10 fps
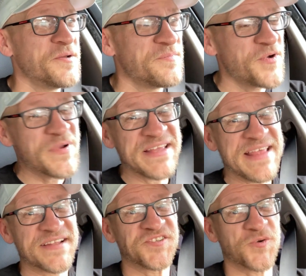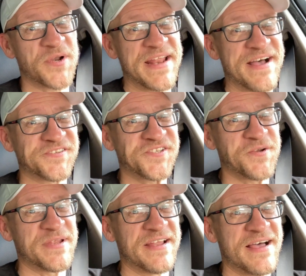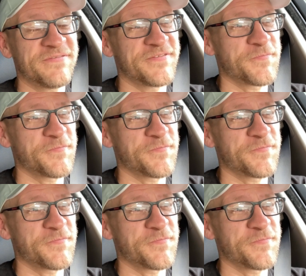but we'll get that sorted out soon enough.